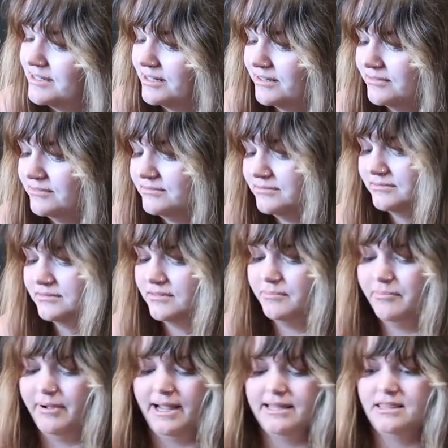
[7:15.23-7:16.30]
you know,
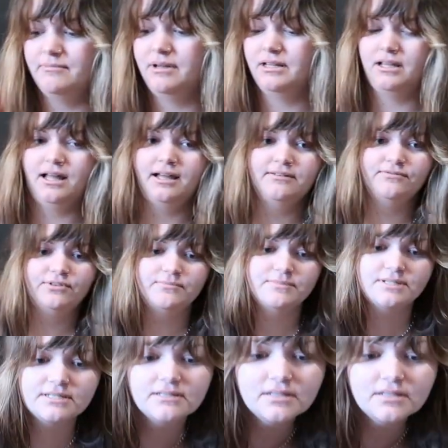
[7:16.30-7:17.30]
buying them online from